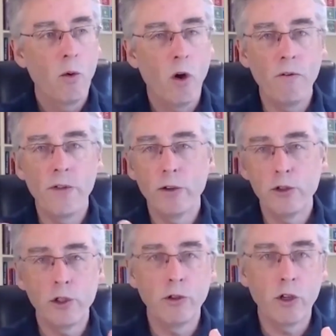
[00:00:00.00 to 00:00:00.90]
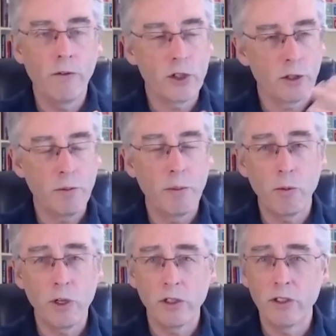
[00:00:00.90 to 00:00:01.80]
of those 2 coffee shops, remember the
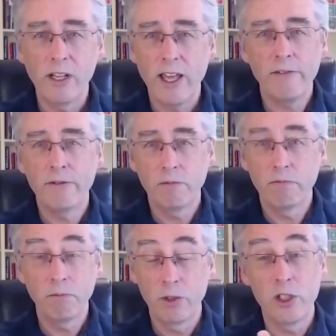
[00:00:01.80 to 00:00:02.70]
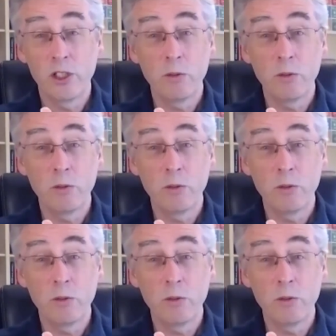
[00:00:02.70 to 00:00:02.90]
one on the left, which is the